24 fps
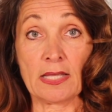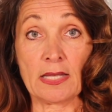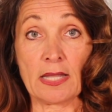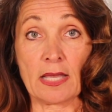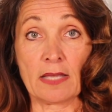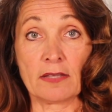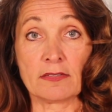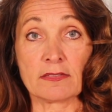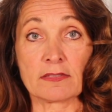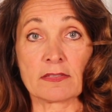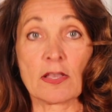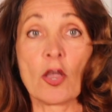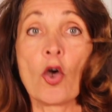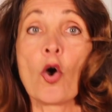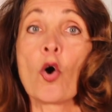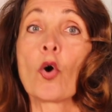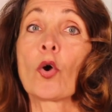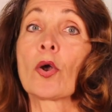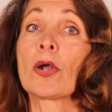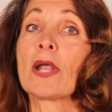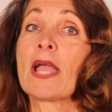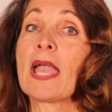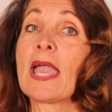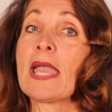kinase,
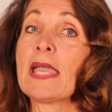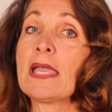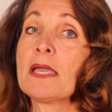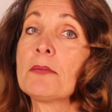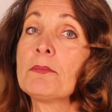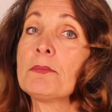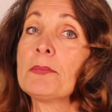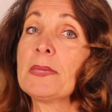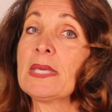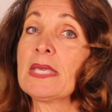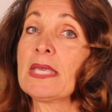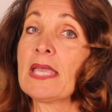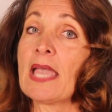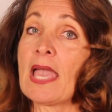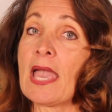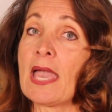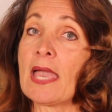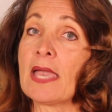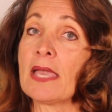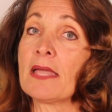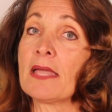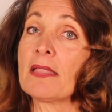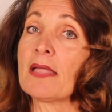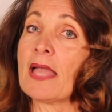or A M P
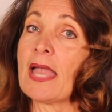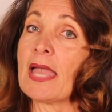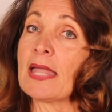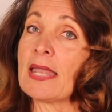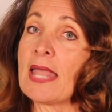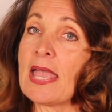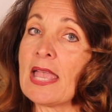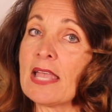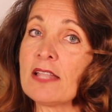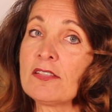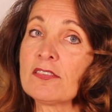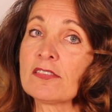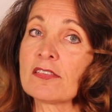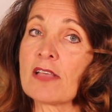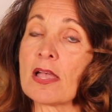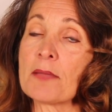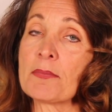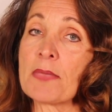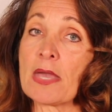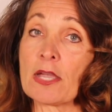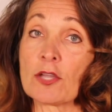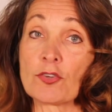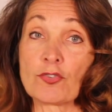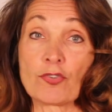K, an
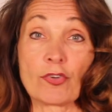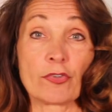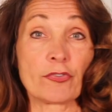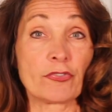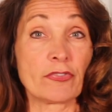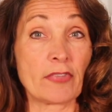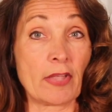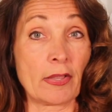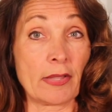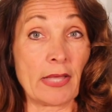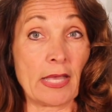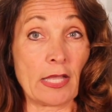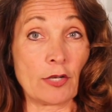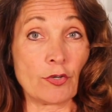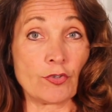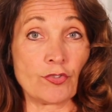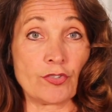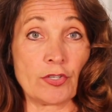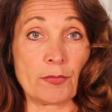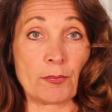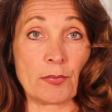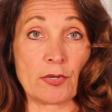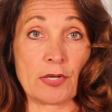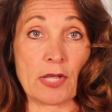enzyme that controls cell
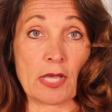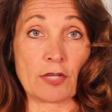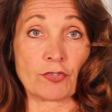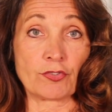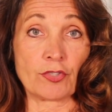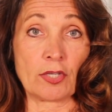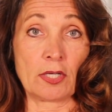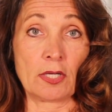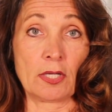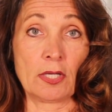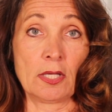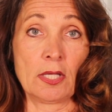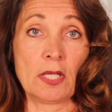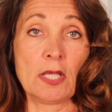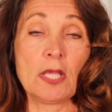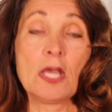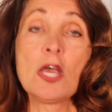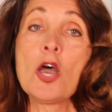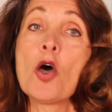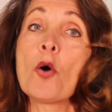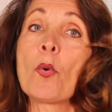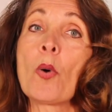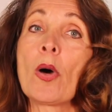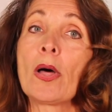energy production.
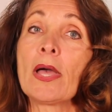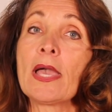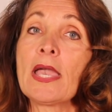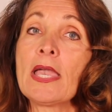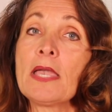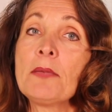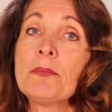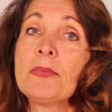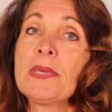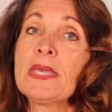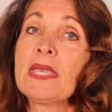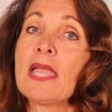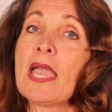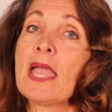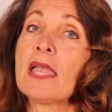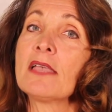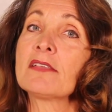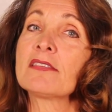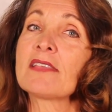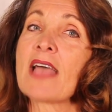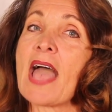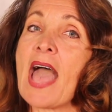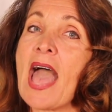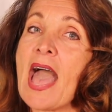While A M P K
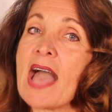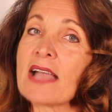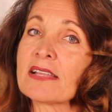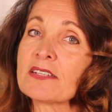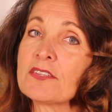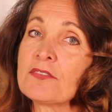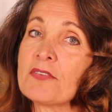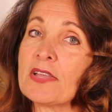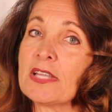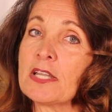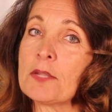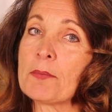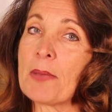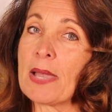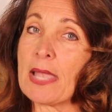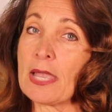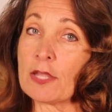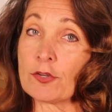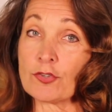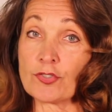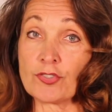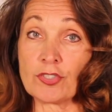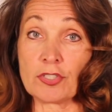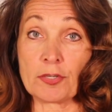is activated by
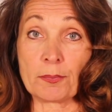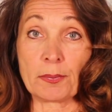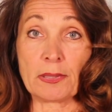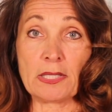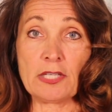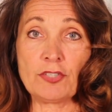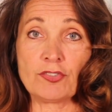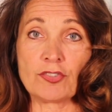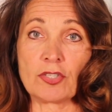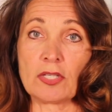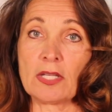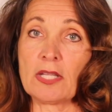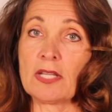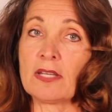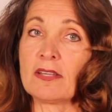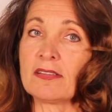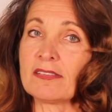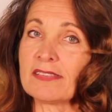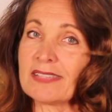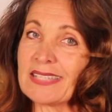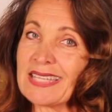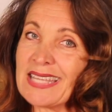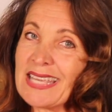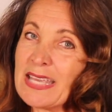energy depletion, it
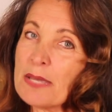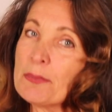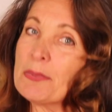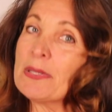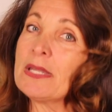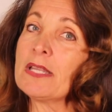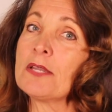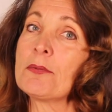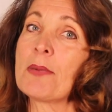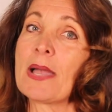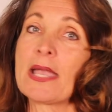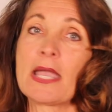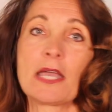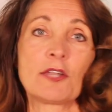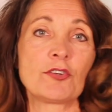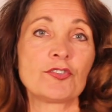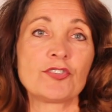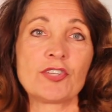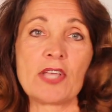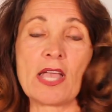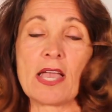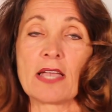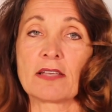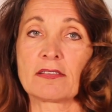is inhibited by
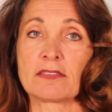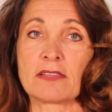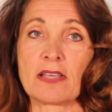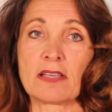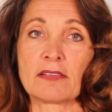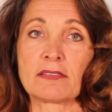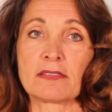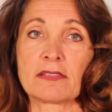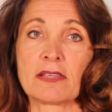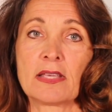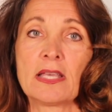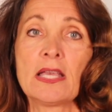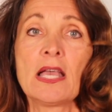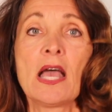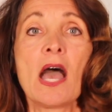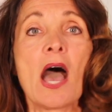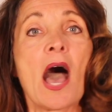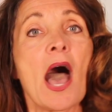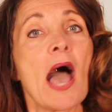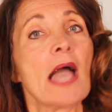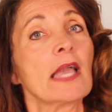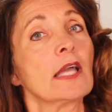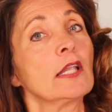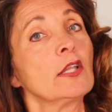energy excess.
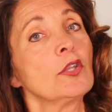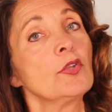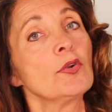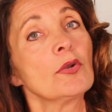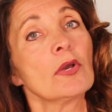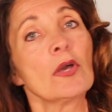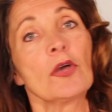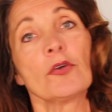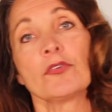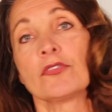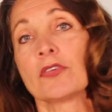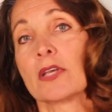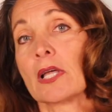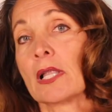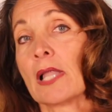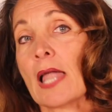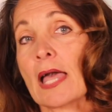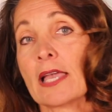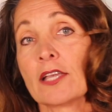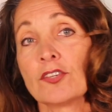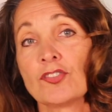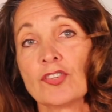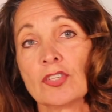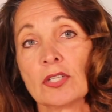High glucose and
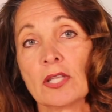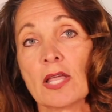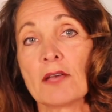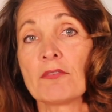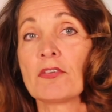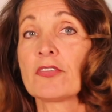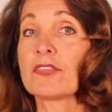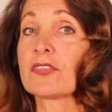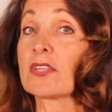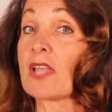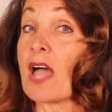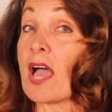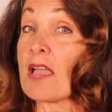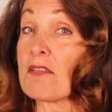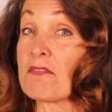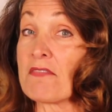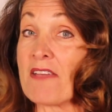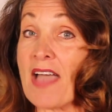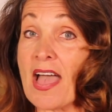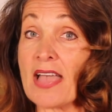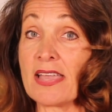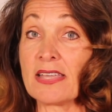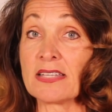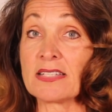glycogen levels and high
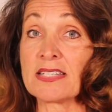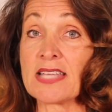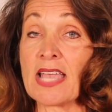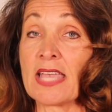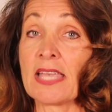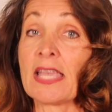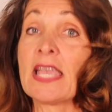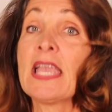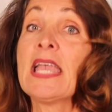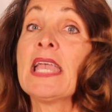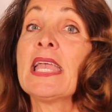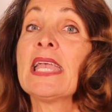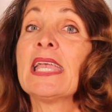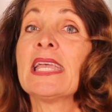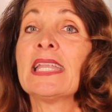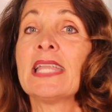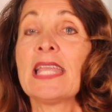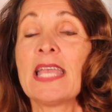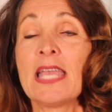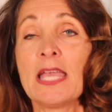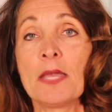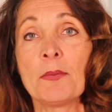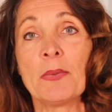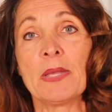fat intake
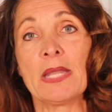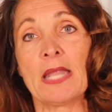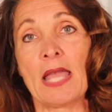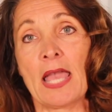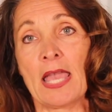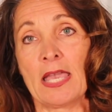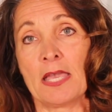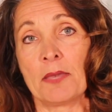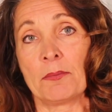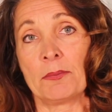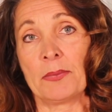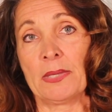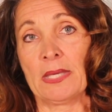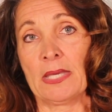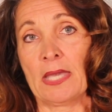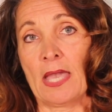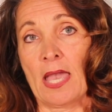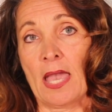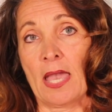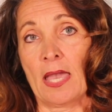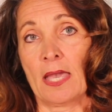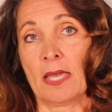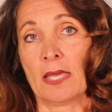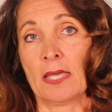inhibit A M P
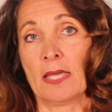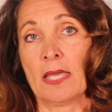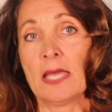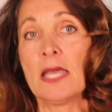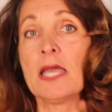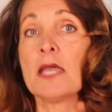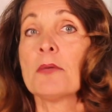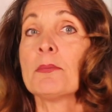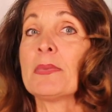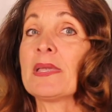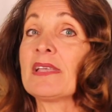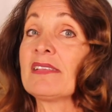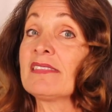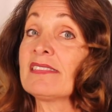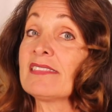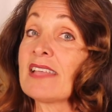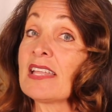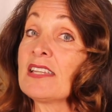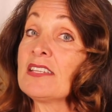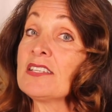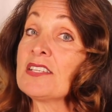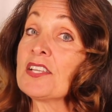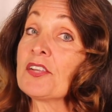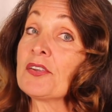K. Being
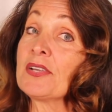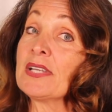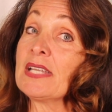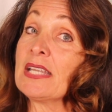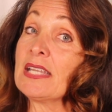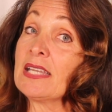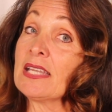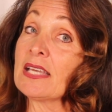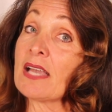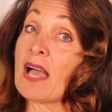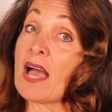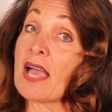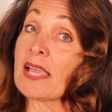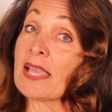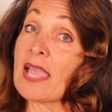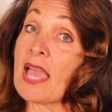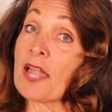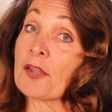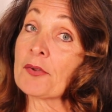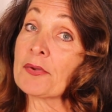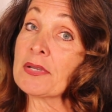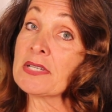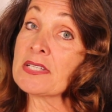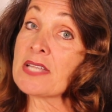sedentary and eating a
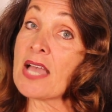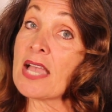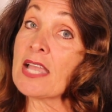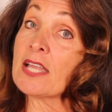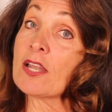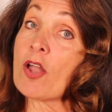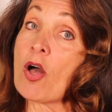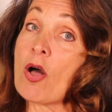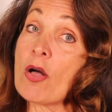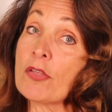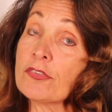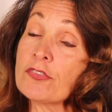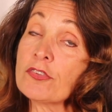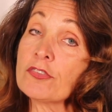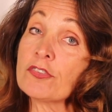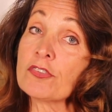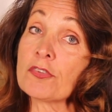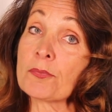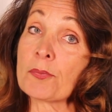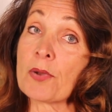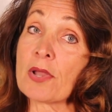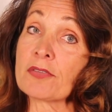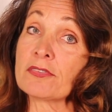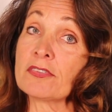high-calorie diet also
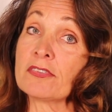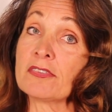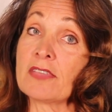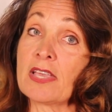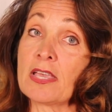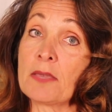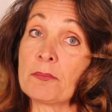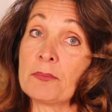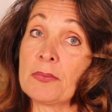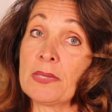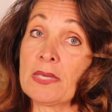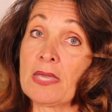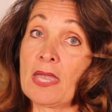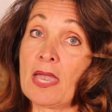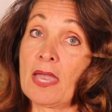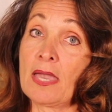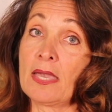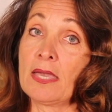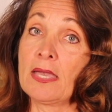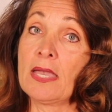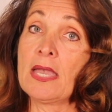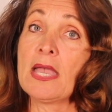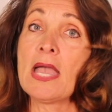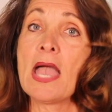suppresses A M P
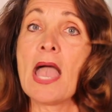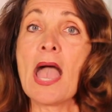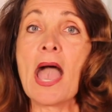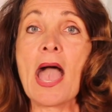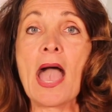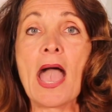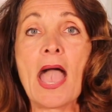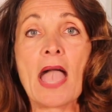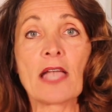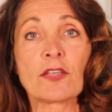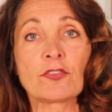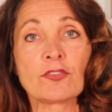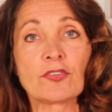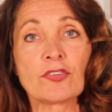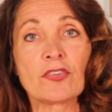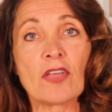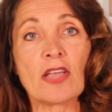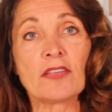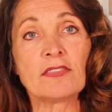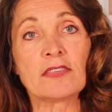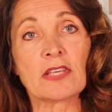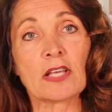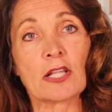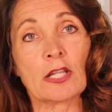K.
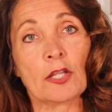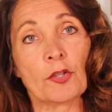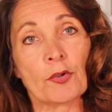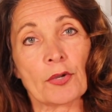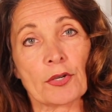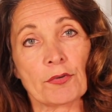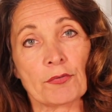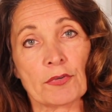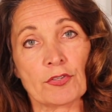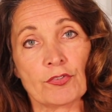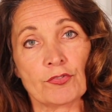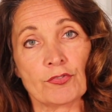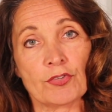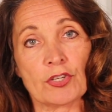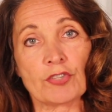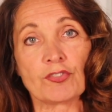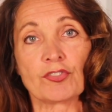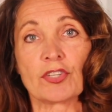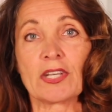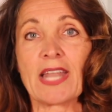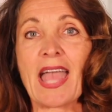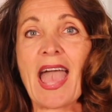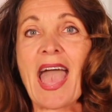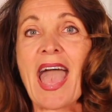Exercise and caloric
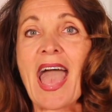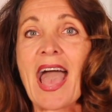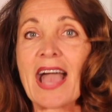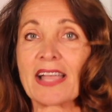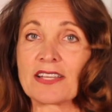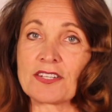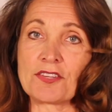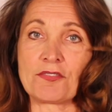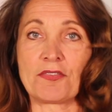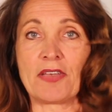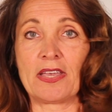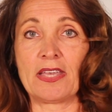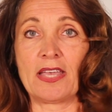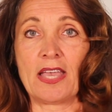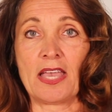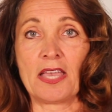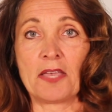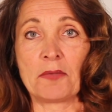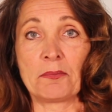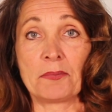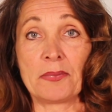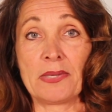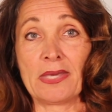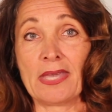restriction activate A
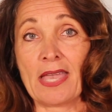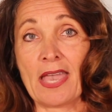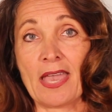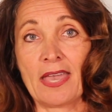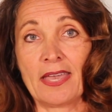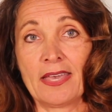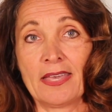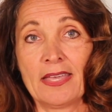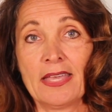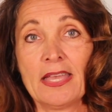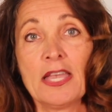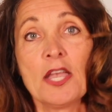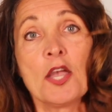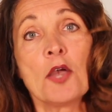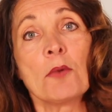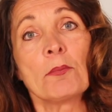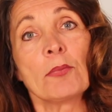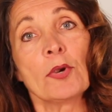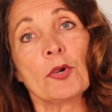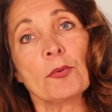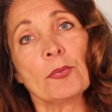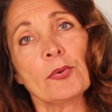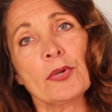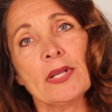M P K.
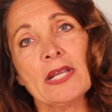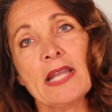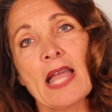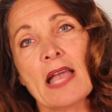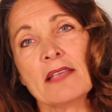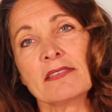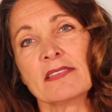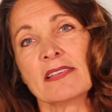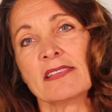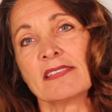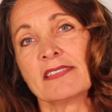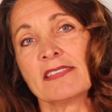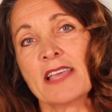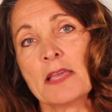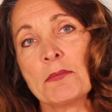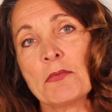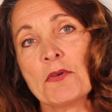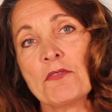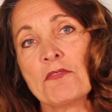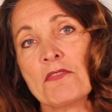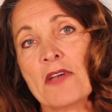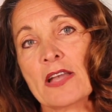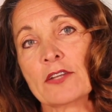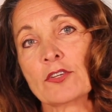Berberine has the same
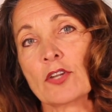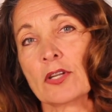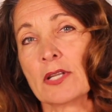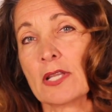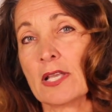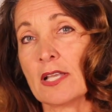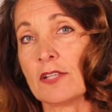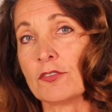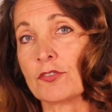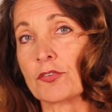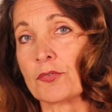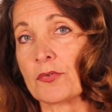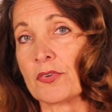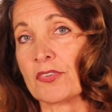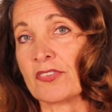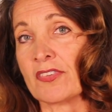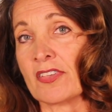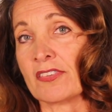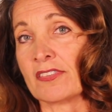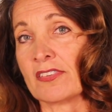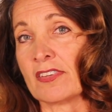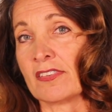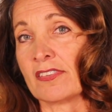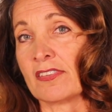effect on insulin
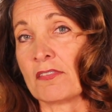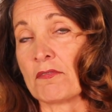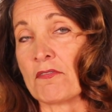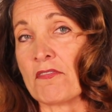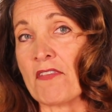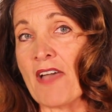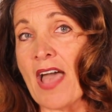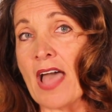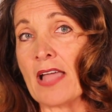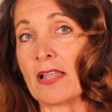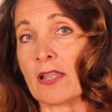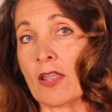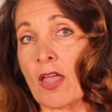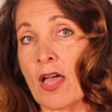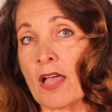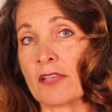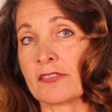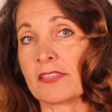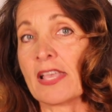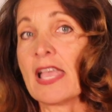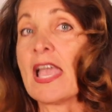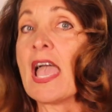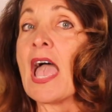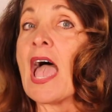resistance and fat
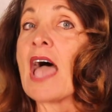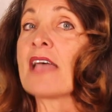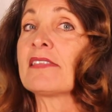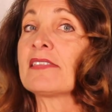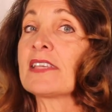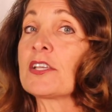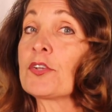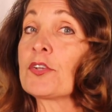loss as